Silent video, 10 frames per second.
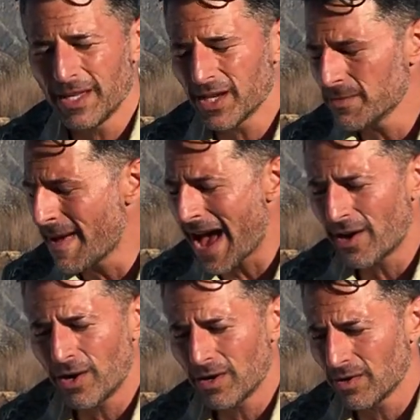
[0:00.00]
It doesn't
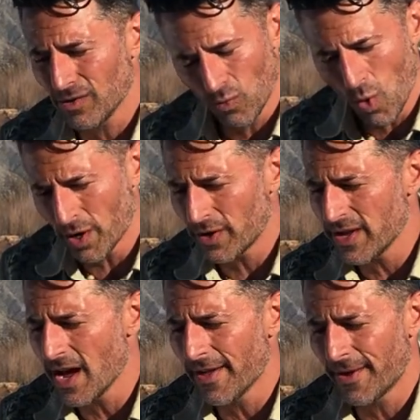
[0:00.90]
matter one or
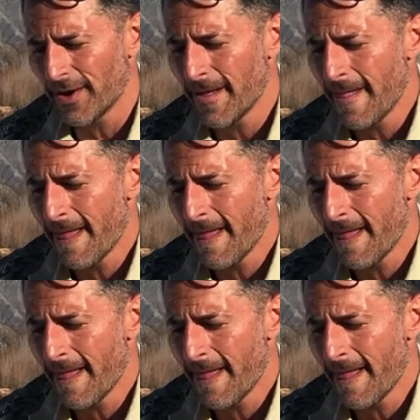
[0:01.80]
the other.